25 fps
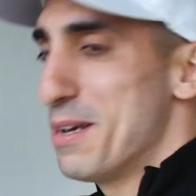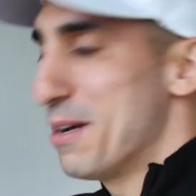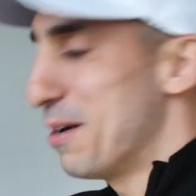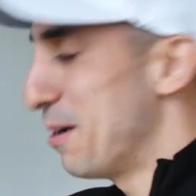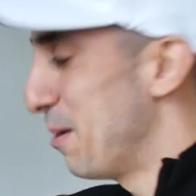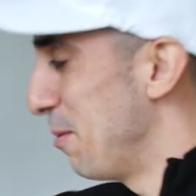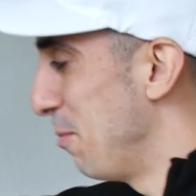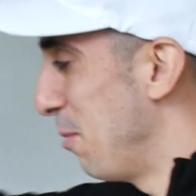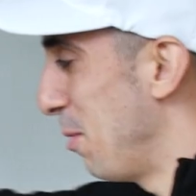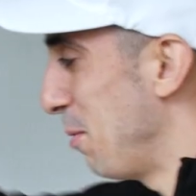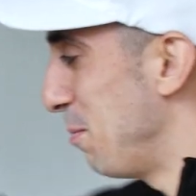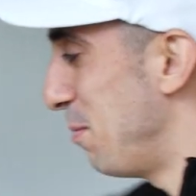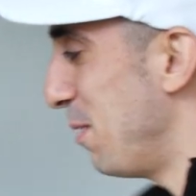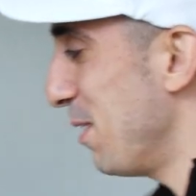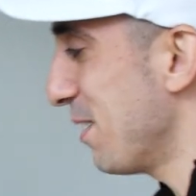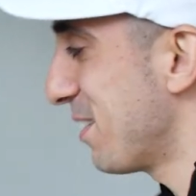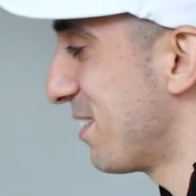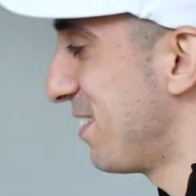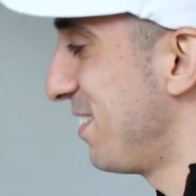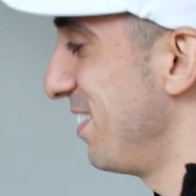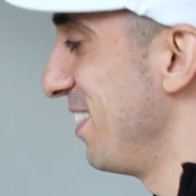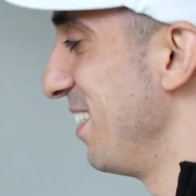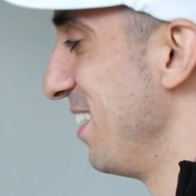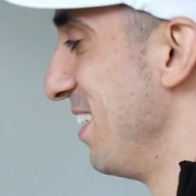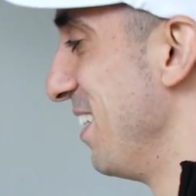uh, wall
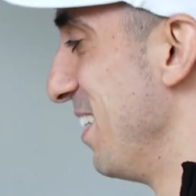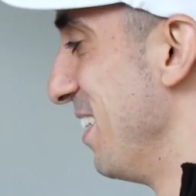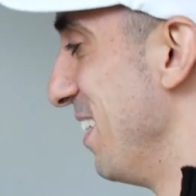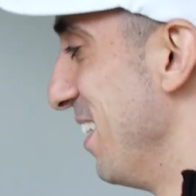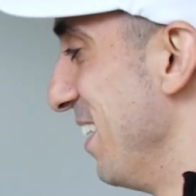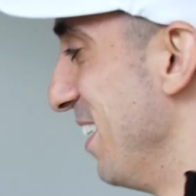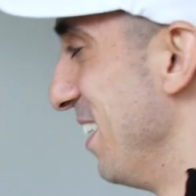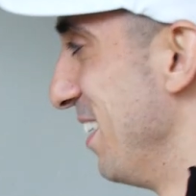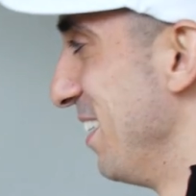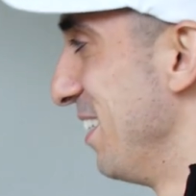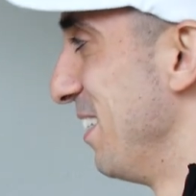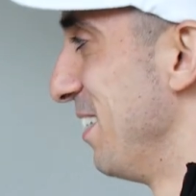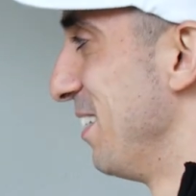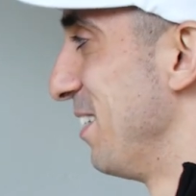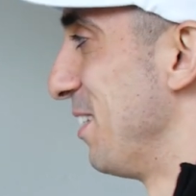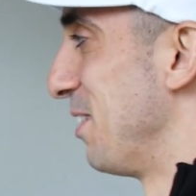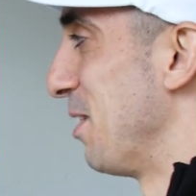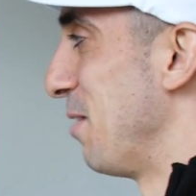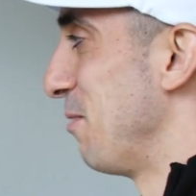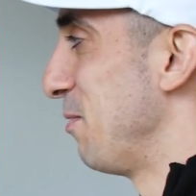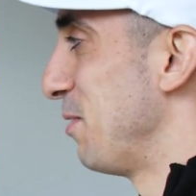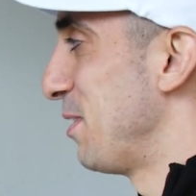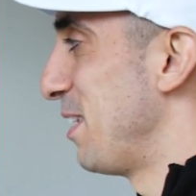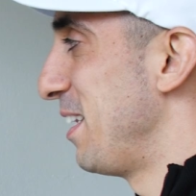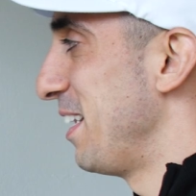box. So
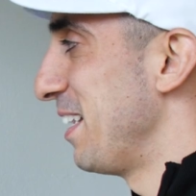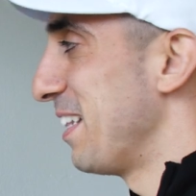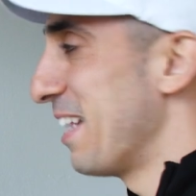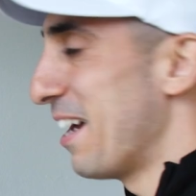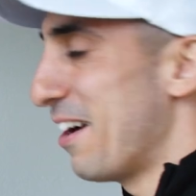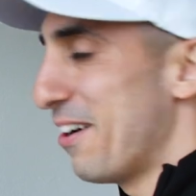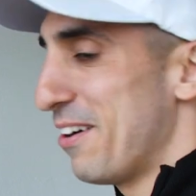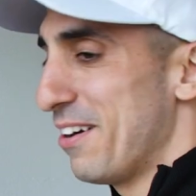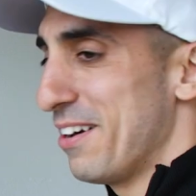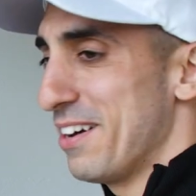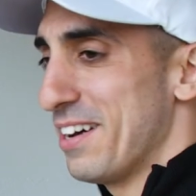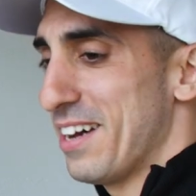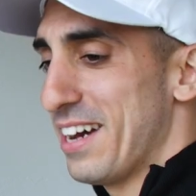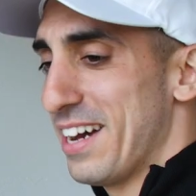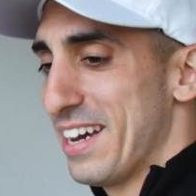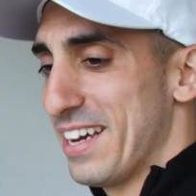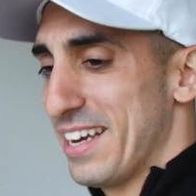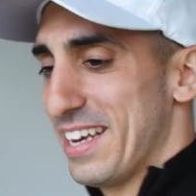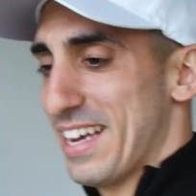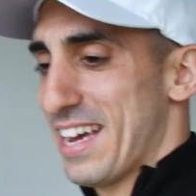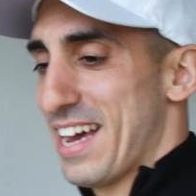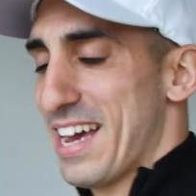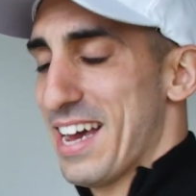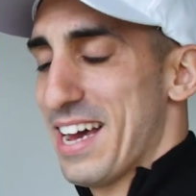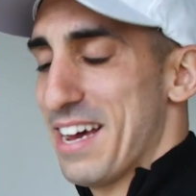obviously now
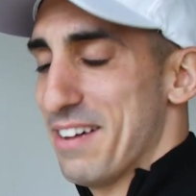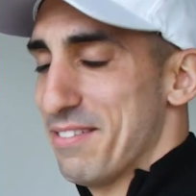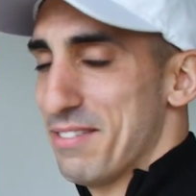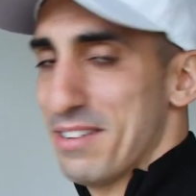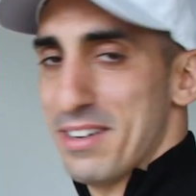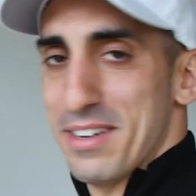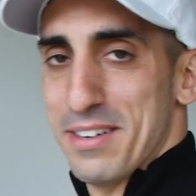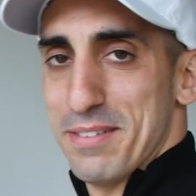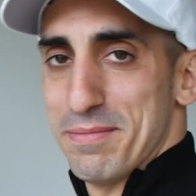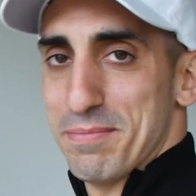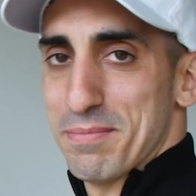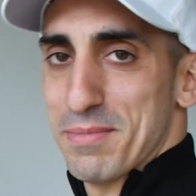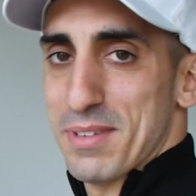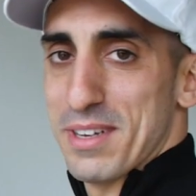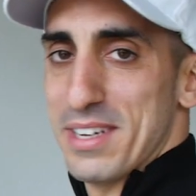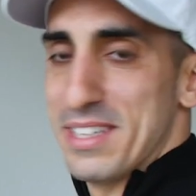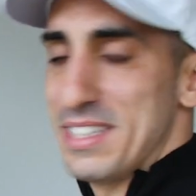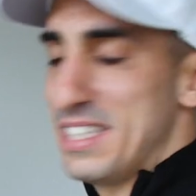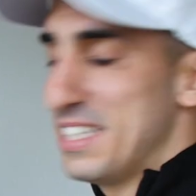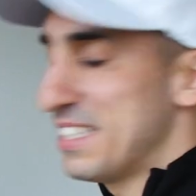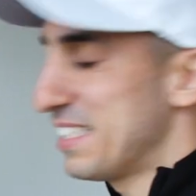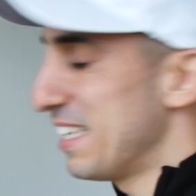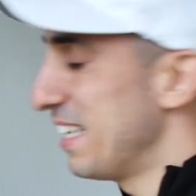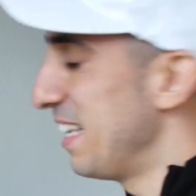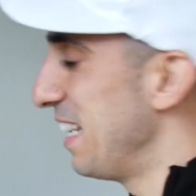I, I have um, a
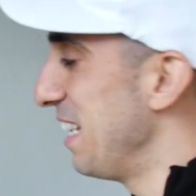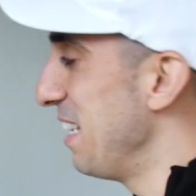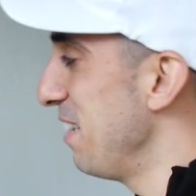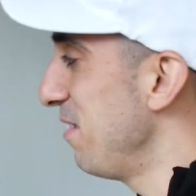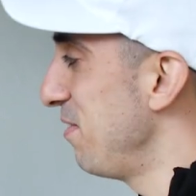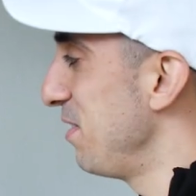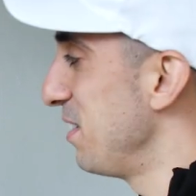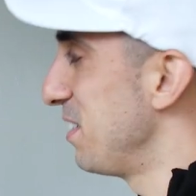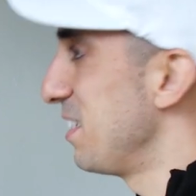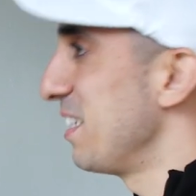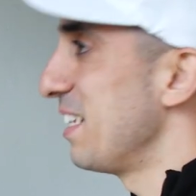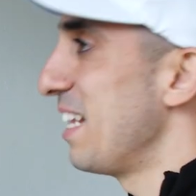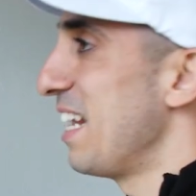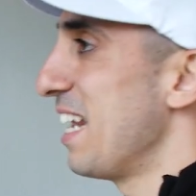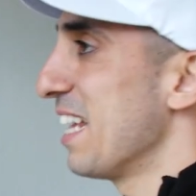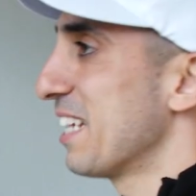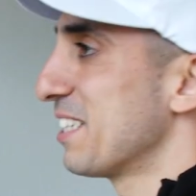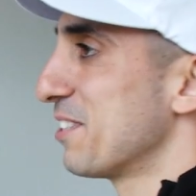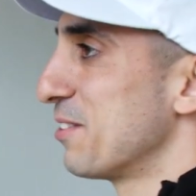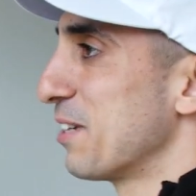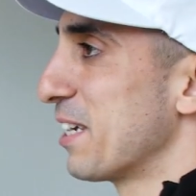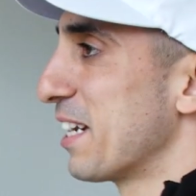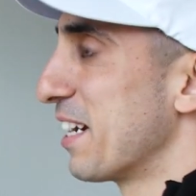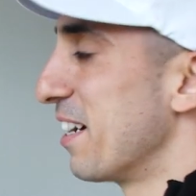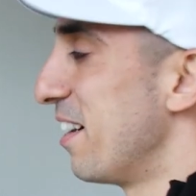Nissan Leaf, it's an
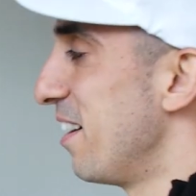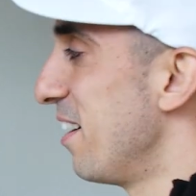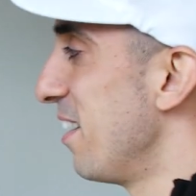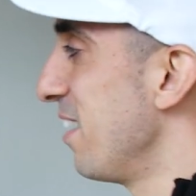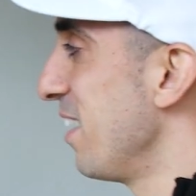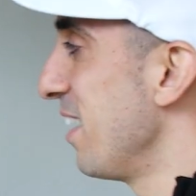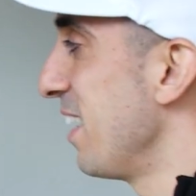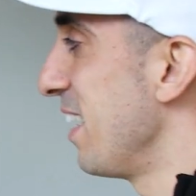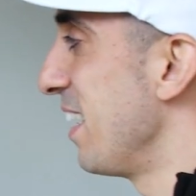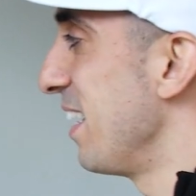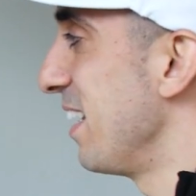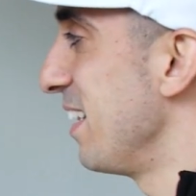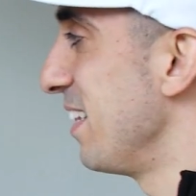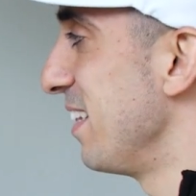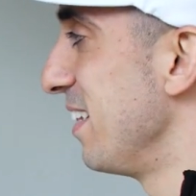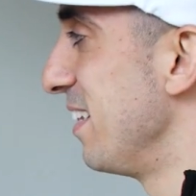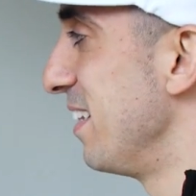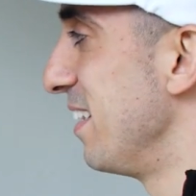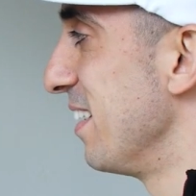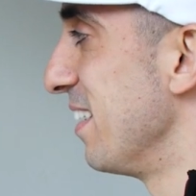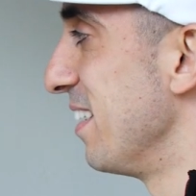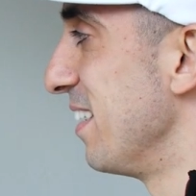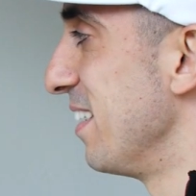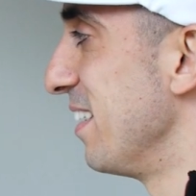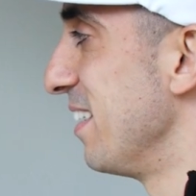electric car
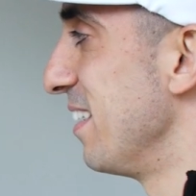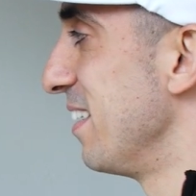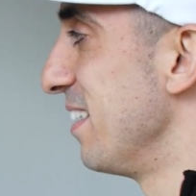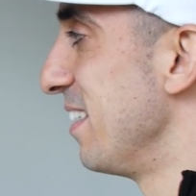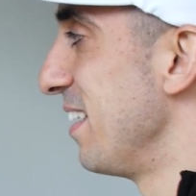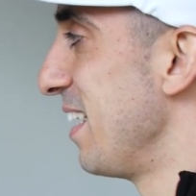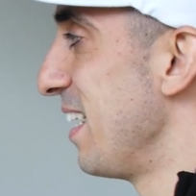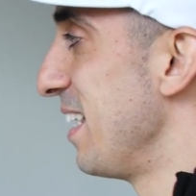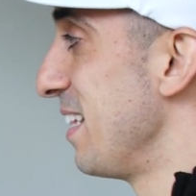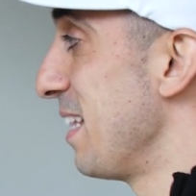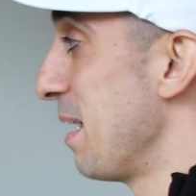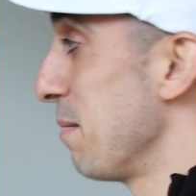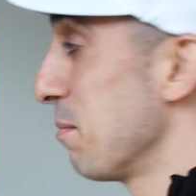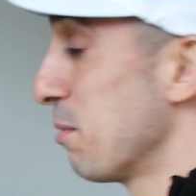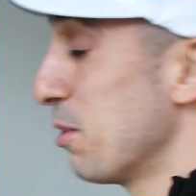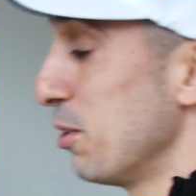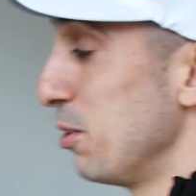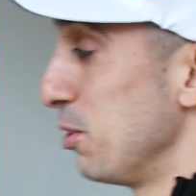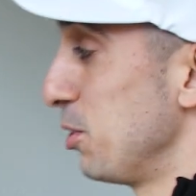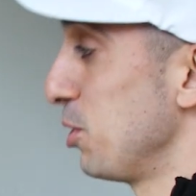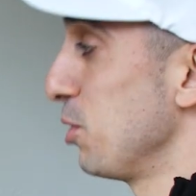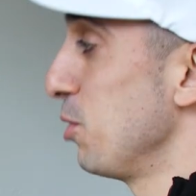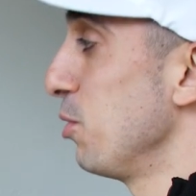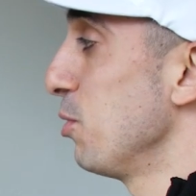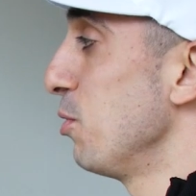and, uh, and I'm going to
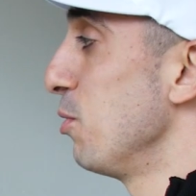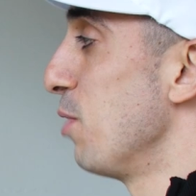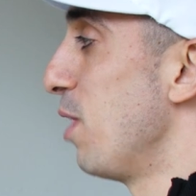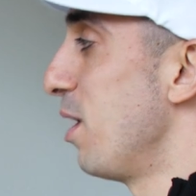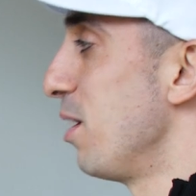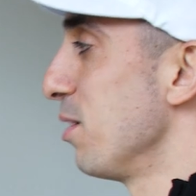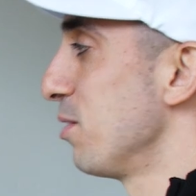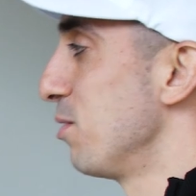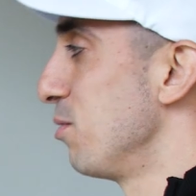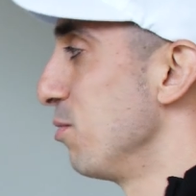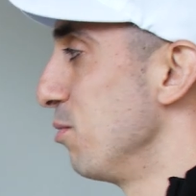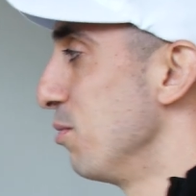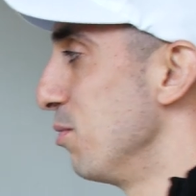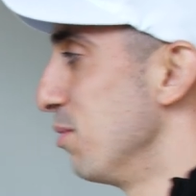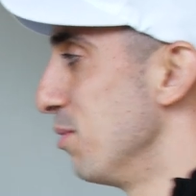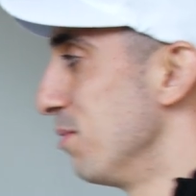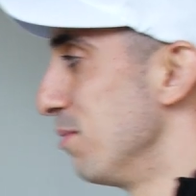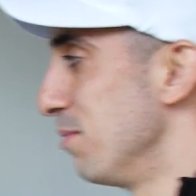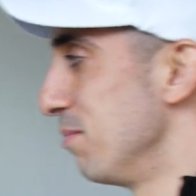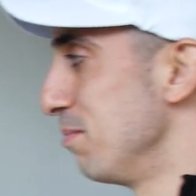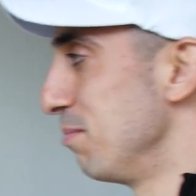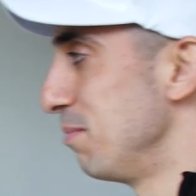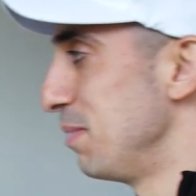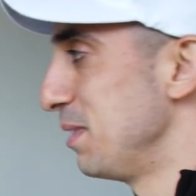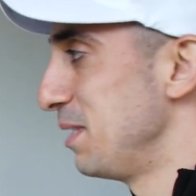show you how to
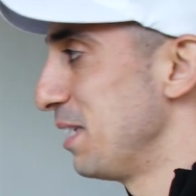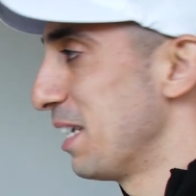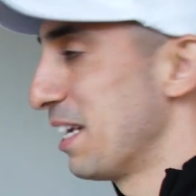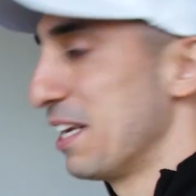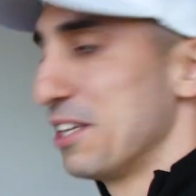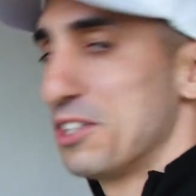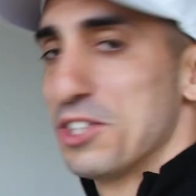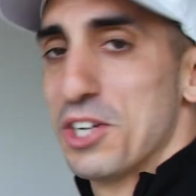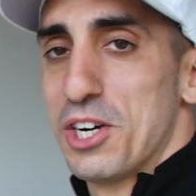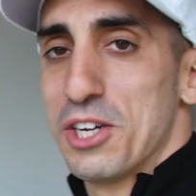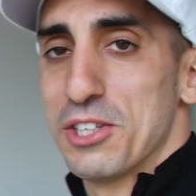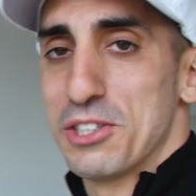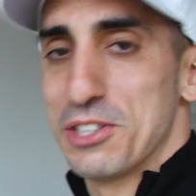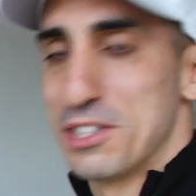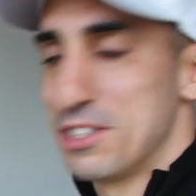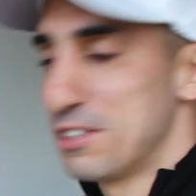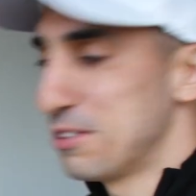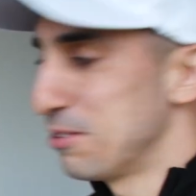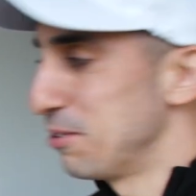basically charge it.